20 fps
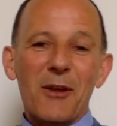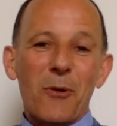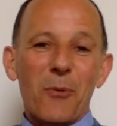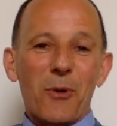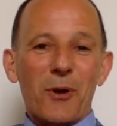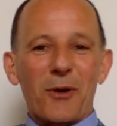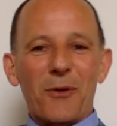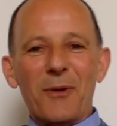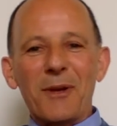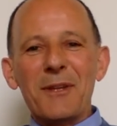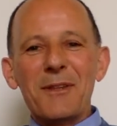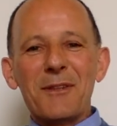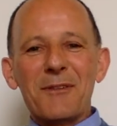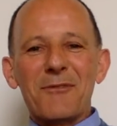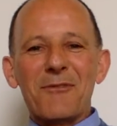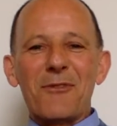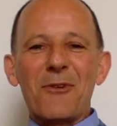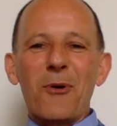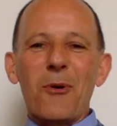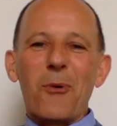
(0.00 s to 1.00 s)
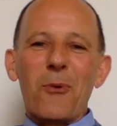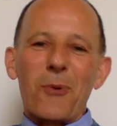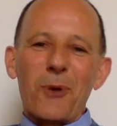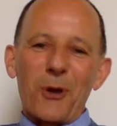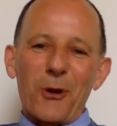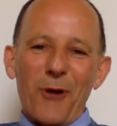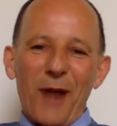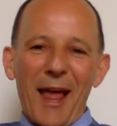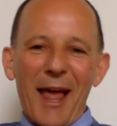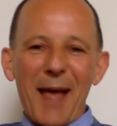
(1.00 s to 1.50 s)
Where you're in the flow,
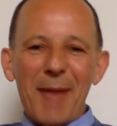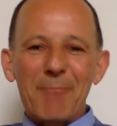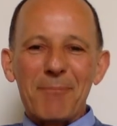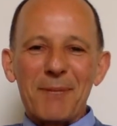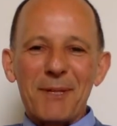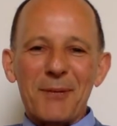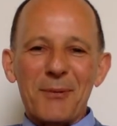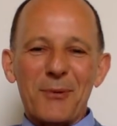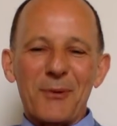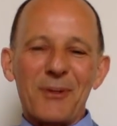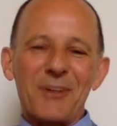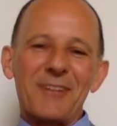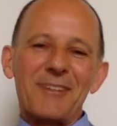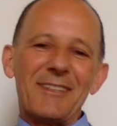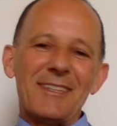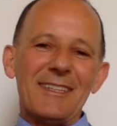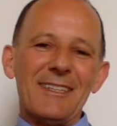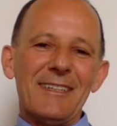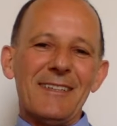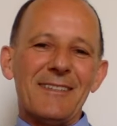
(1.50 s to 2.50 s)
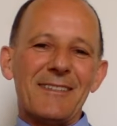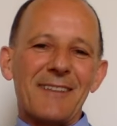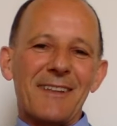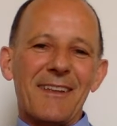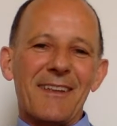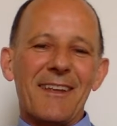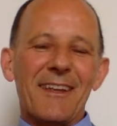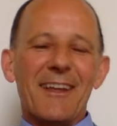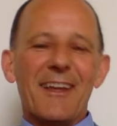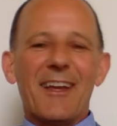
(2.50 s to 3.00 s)
where you're happy, where it's
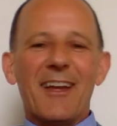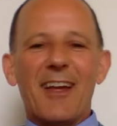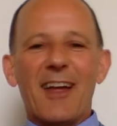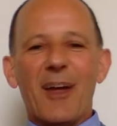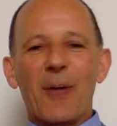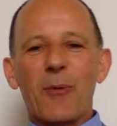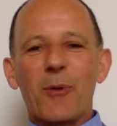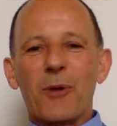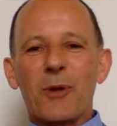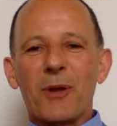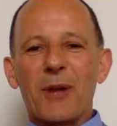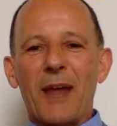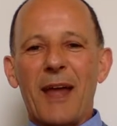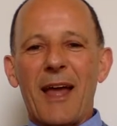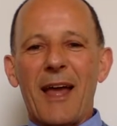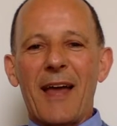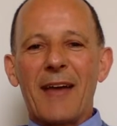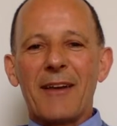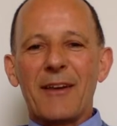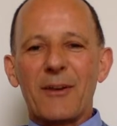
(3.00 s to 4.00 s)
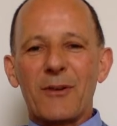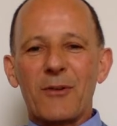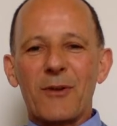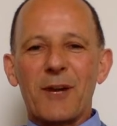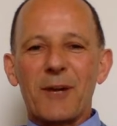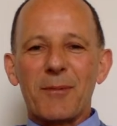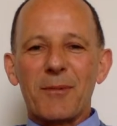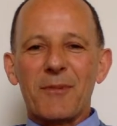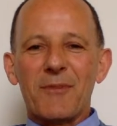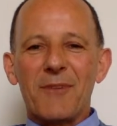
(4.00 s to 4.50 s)
easy, where you can add
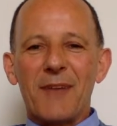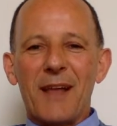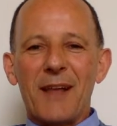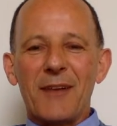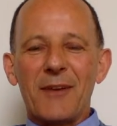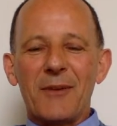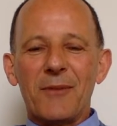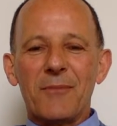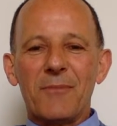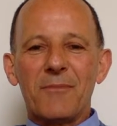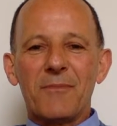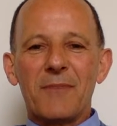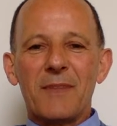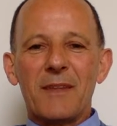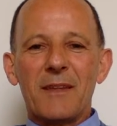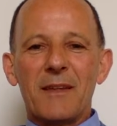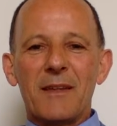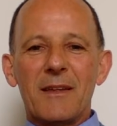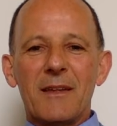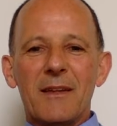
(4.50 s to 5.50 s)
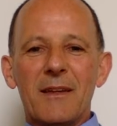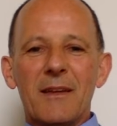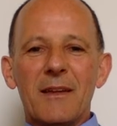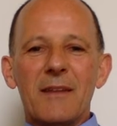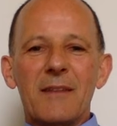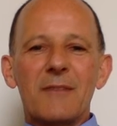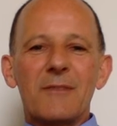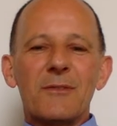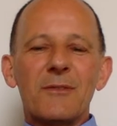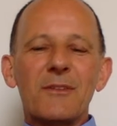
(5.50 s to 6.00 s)
incredible value.
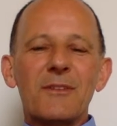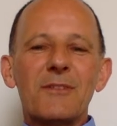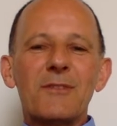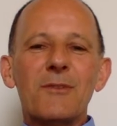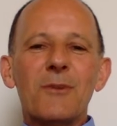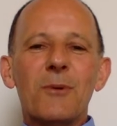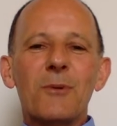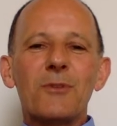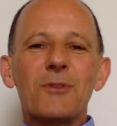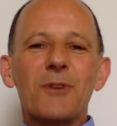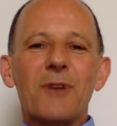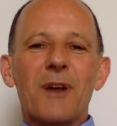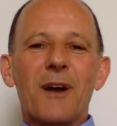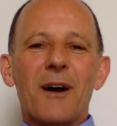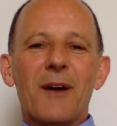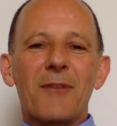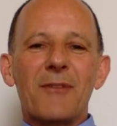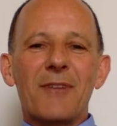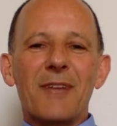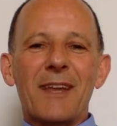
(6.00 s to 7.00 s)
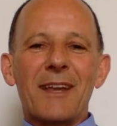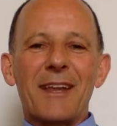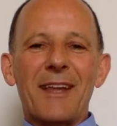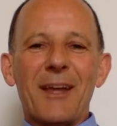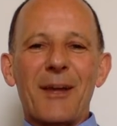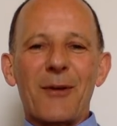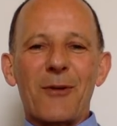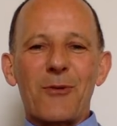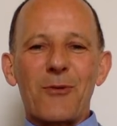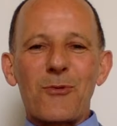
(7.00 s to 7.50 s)
So this notion of
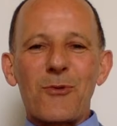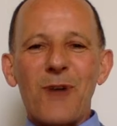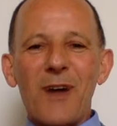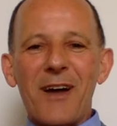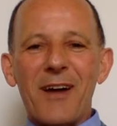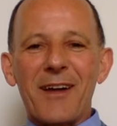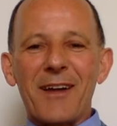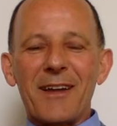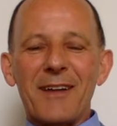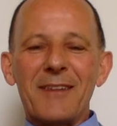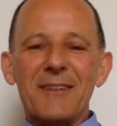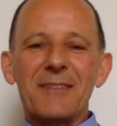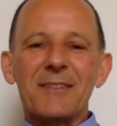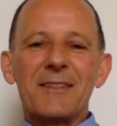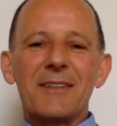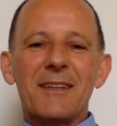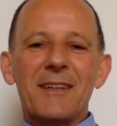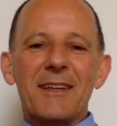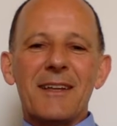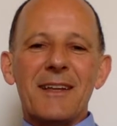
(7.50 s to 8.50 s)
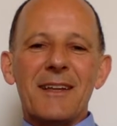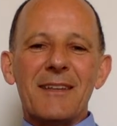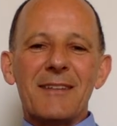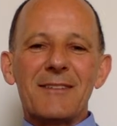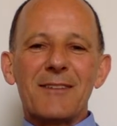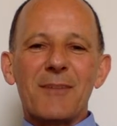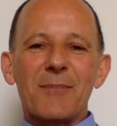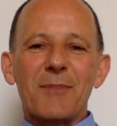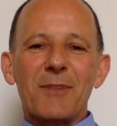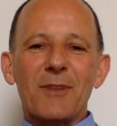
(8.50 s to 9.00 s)
getting a grind in
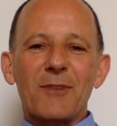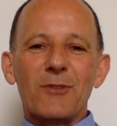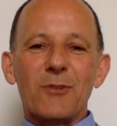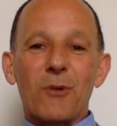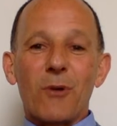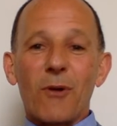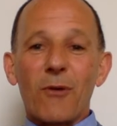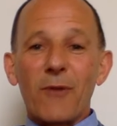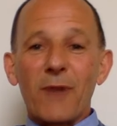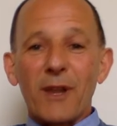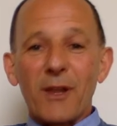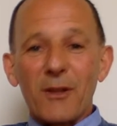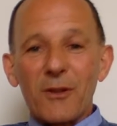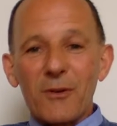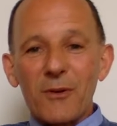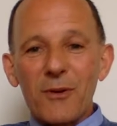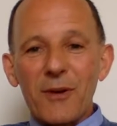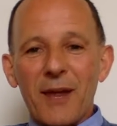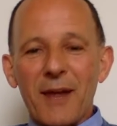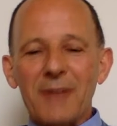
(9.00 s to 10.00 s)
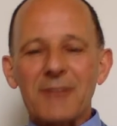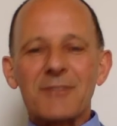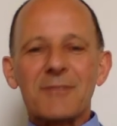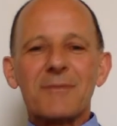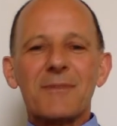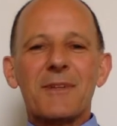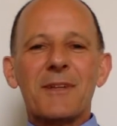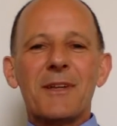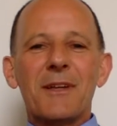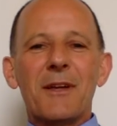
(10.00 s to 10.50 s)
something that you're already good at,
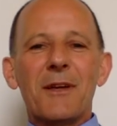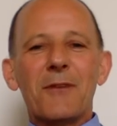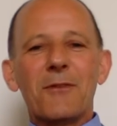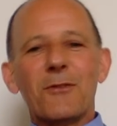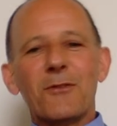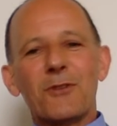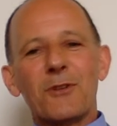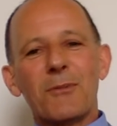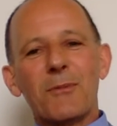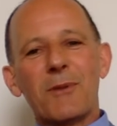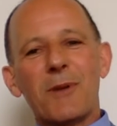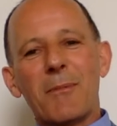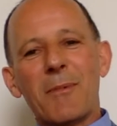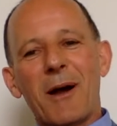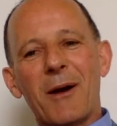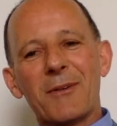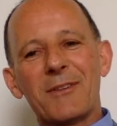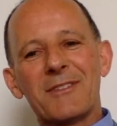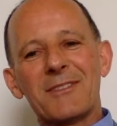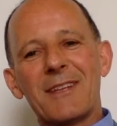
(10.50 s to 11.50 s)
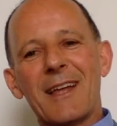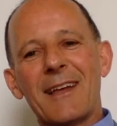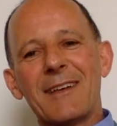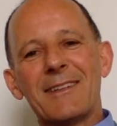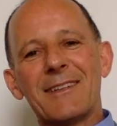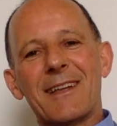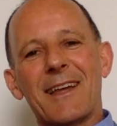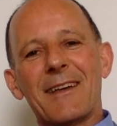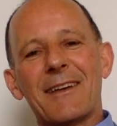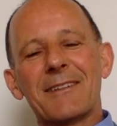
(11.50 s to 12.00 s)
so that you can become
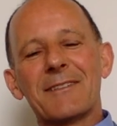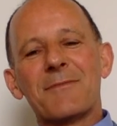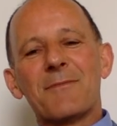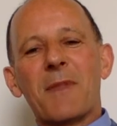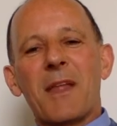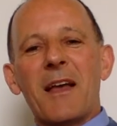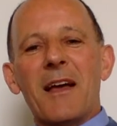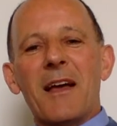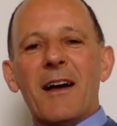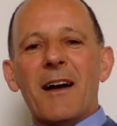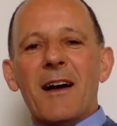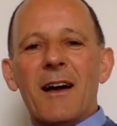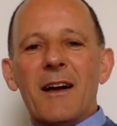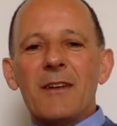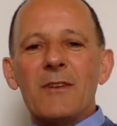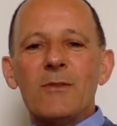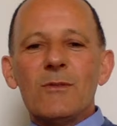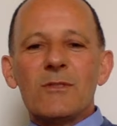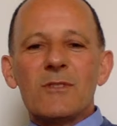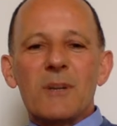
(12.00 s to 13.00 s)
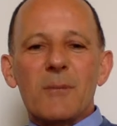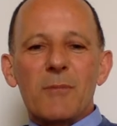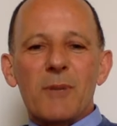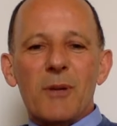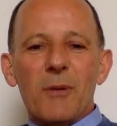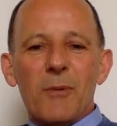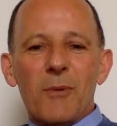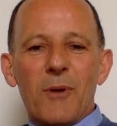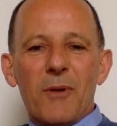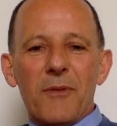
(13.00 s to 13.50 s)
outstanding at it. I knew
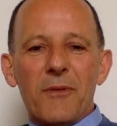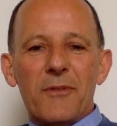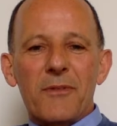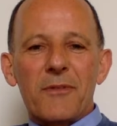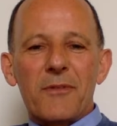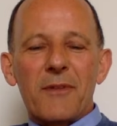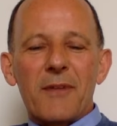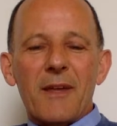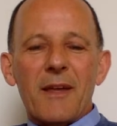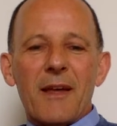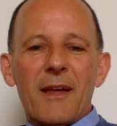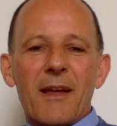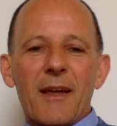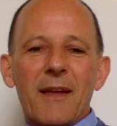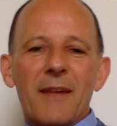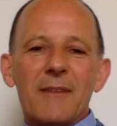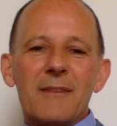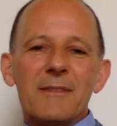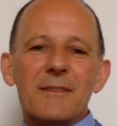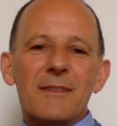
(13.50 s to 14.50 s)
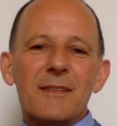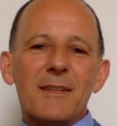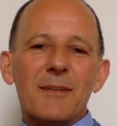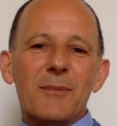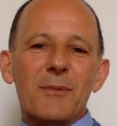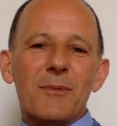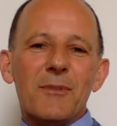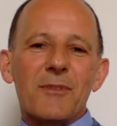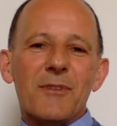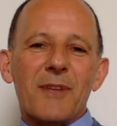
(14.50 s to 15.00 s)
somebody once and he
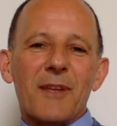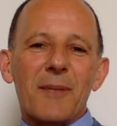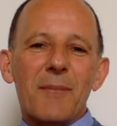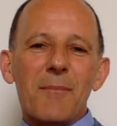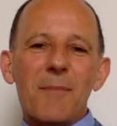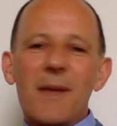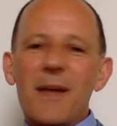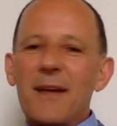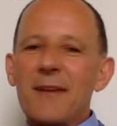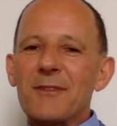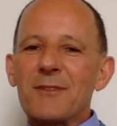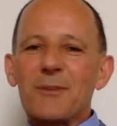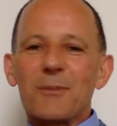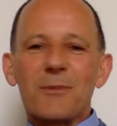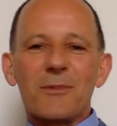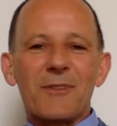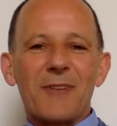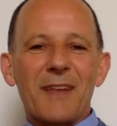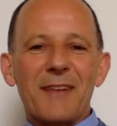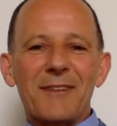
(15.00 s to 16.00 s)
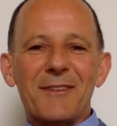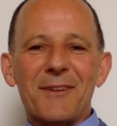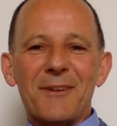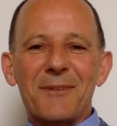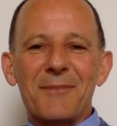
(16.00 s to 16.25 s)
was a master presenter.